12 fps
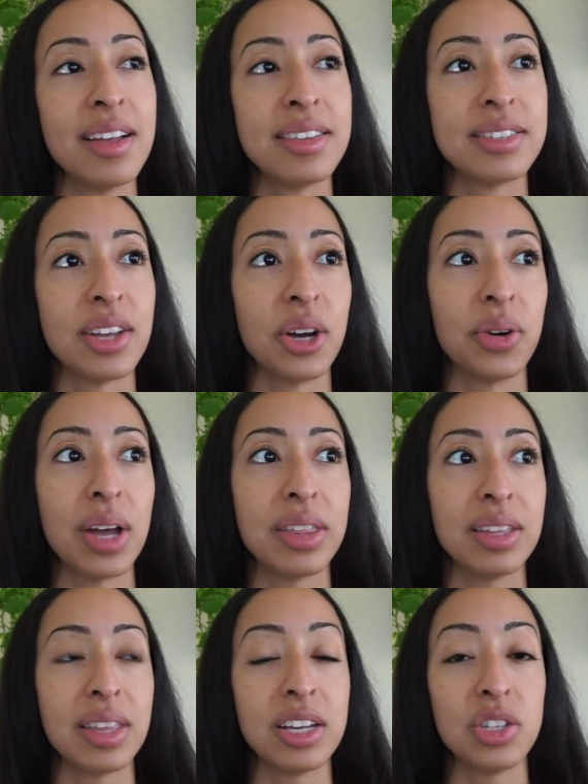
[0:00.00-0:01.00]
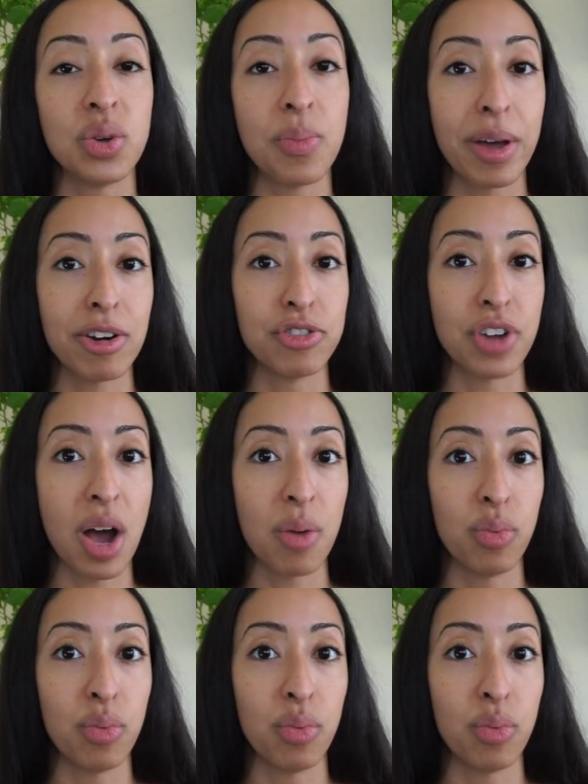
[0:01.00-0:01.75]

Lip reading: So I think they could do a better job